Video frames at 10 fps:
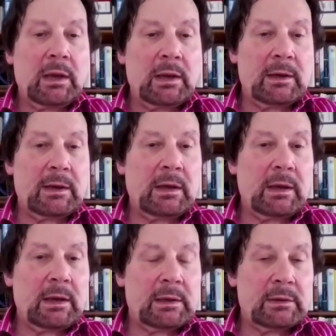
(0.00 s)
uh,
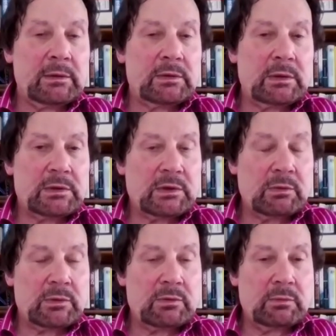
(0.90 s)
and uh,
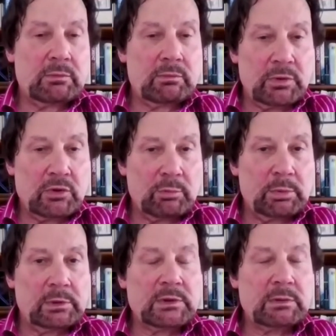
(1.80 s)
so through
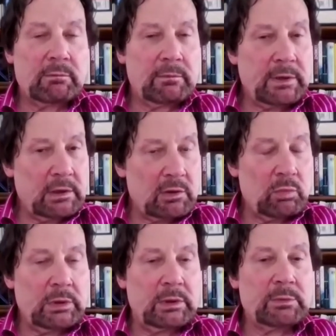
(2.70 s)
renewables, very little
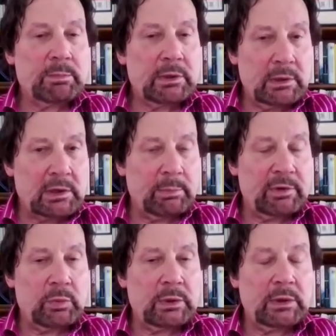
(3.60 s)
wind, but a little
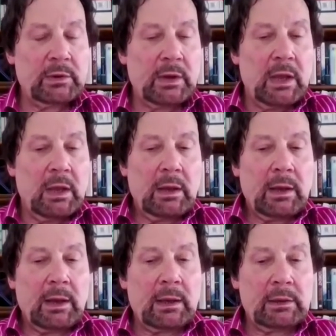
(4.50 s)
bit of wind.
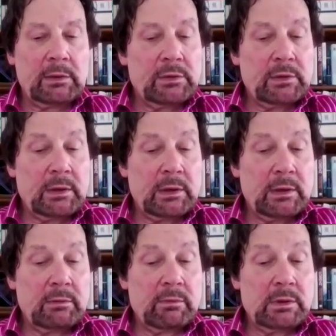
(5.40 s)
And
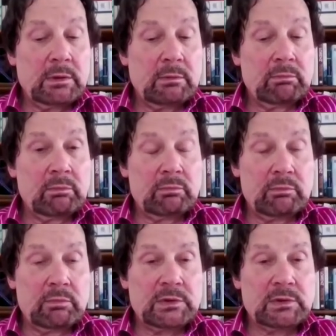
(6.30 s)
the
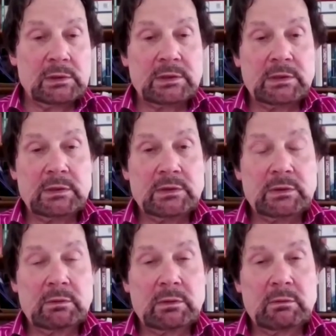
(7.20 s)
result
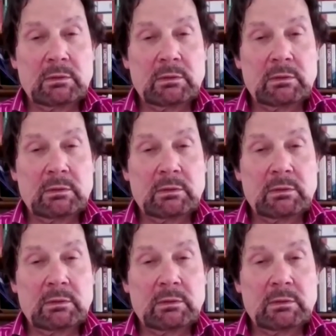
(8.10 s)
is that